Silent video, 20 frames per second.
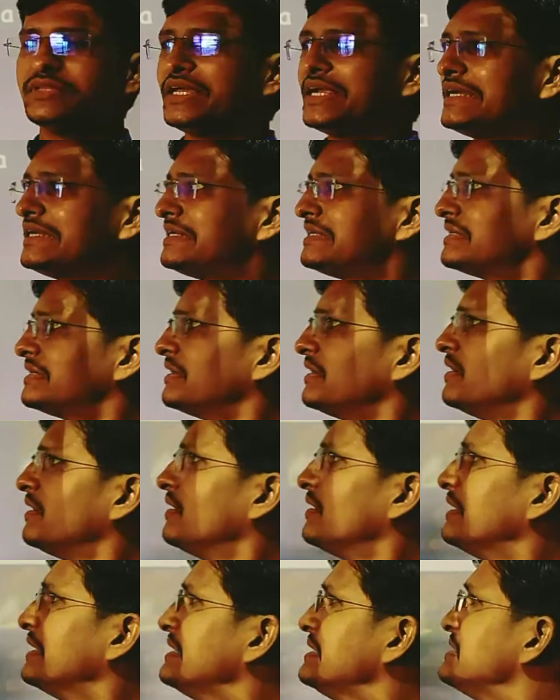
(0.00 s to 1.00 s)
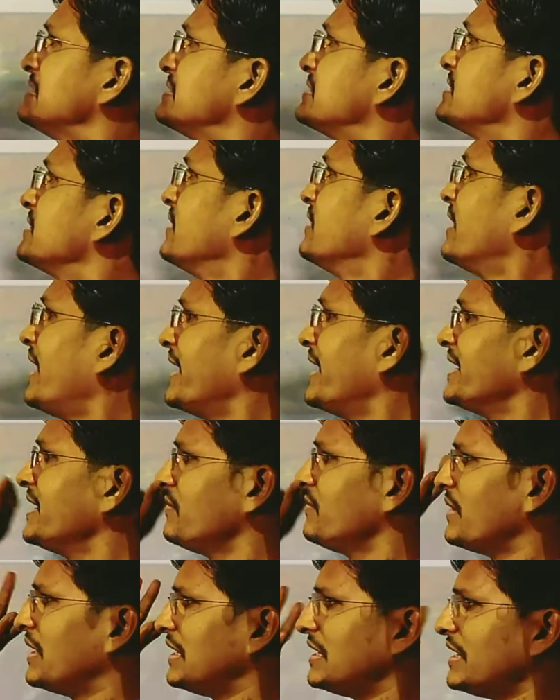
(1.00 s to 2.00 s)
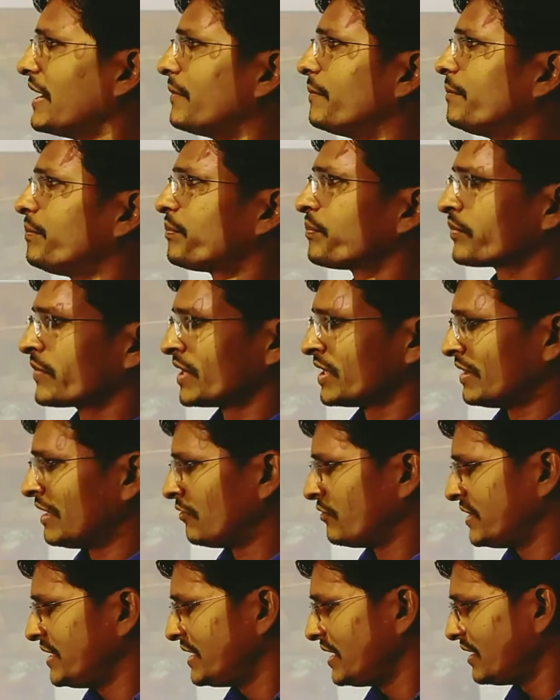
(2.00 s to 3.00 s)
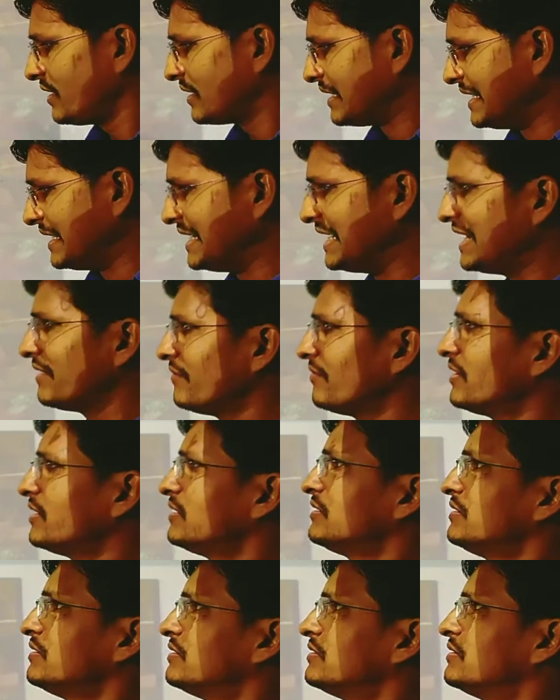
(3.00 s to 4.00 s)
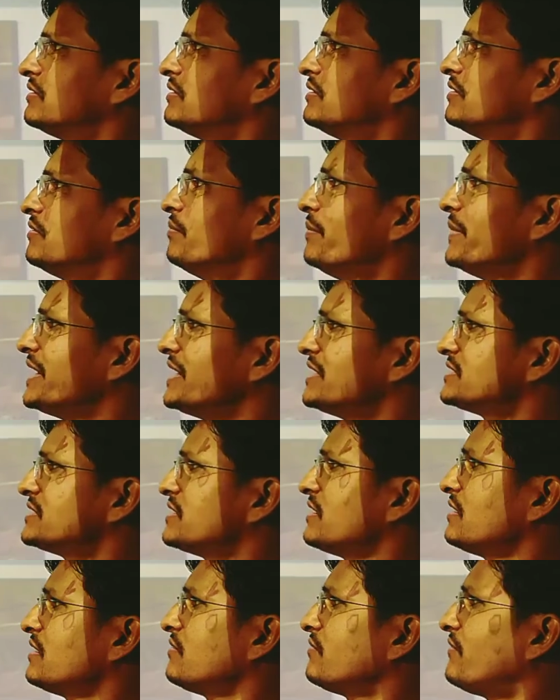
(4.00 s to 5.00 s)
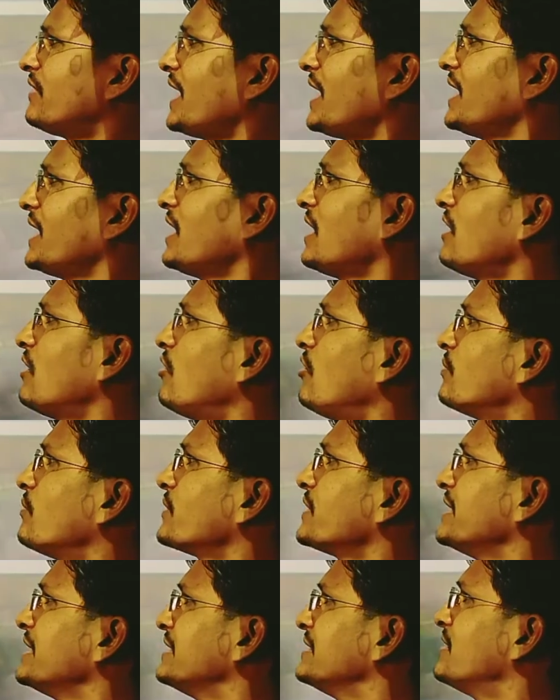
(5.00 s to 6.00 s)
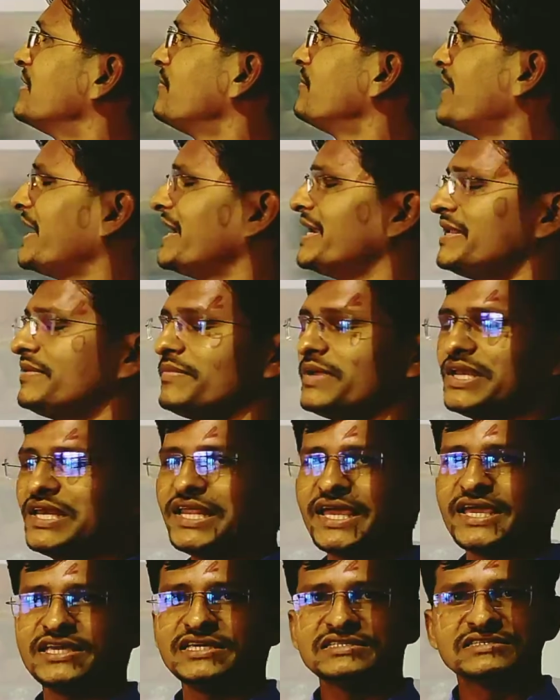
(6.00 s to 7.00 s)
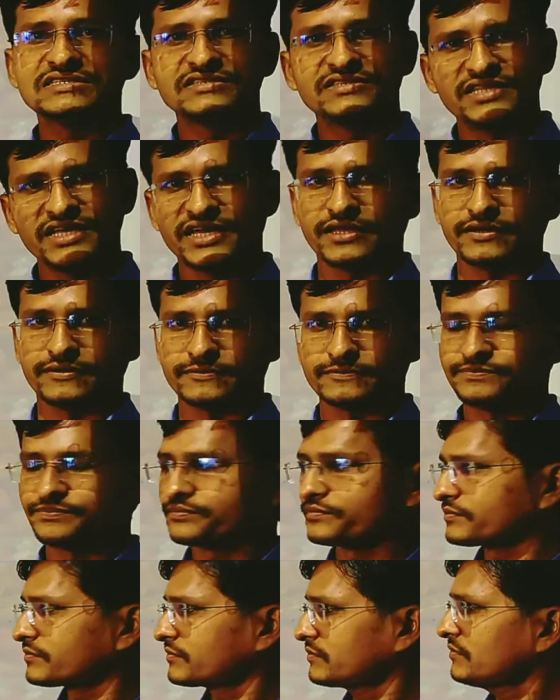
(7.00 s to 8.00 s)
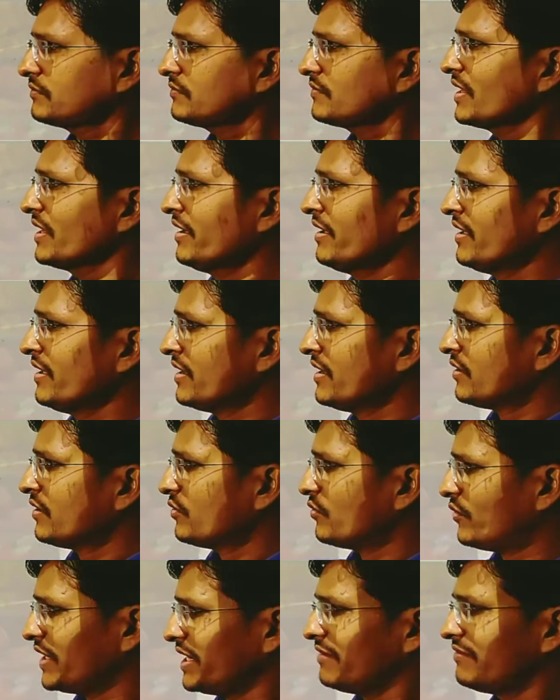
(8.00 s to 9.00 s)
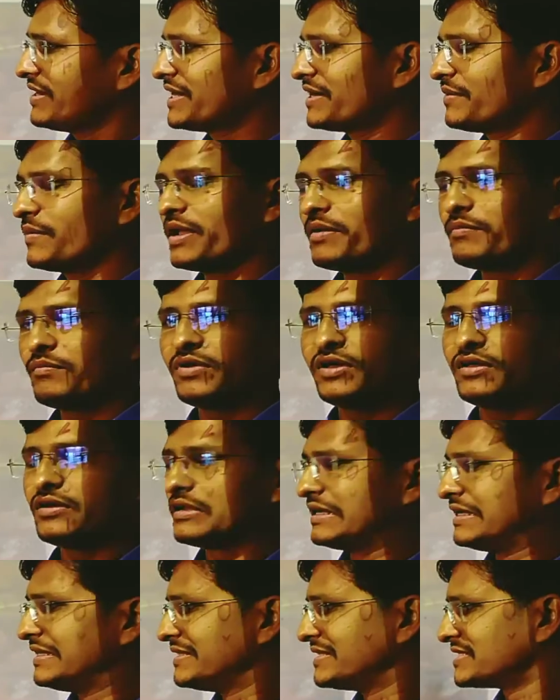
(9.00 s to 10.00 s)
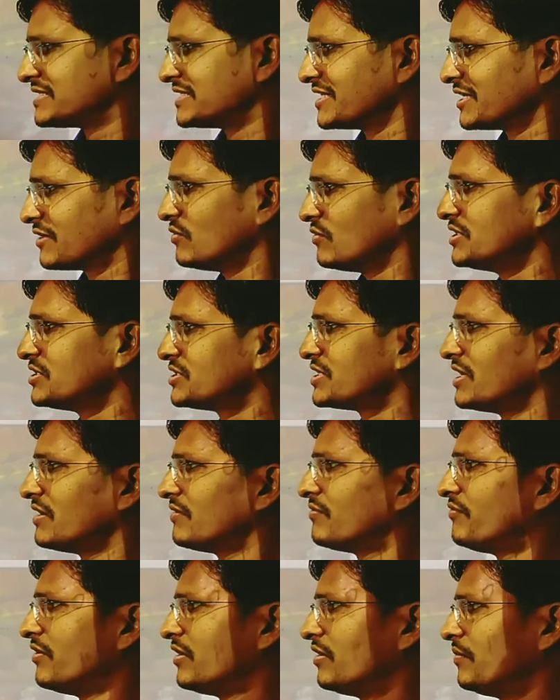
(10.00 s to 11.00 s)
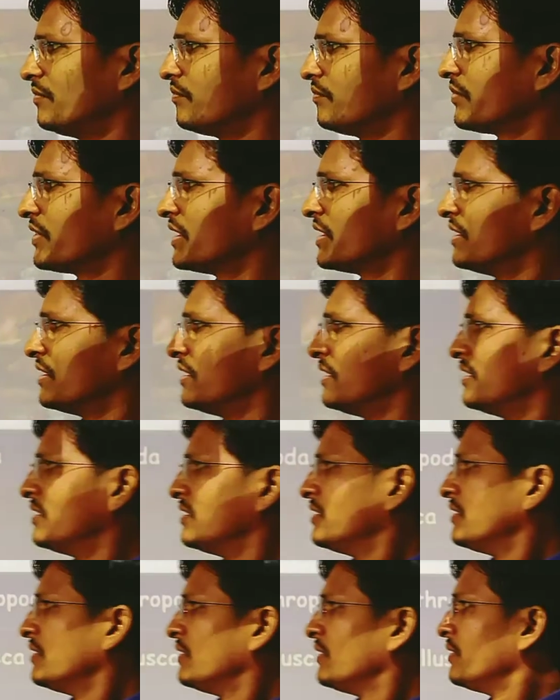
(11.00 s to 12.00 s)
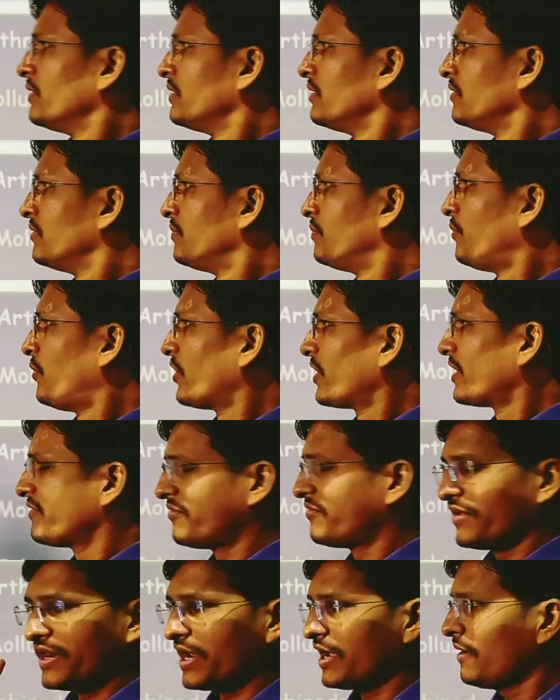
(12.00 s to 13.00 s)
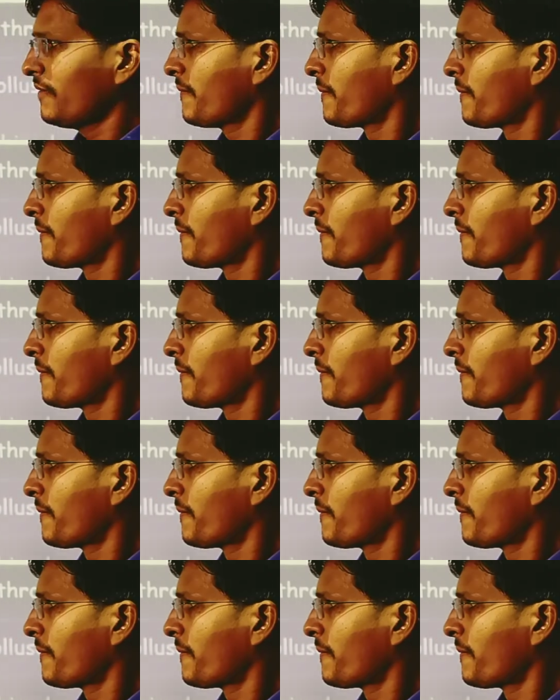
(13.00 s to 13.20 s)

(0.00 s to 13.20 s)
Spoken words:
that is animalia. Now here 11 major phyla of kingdom animalia is there. We'll remember in the sequential form: Porifera,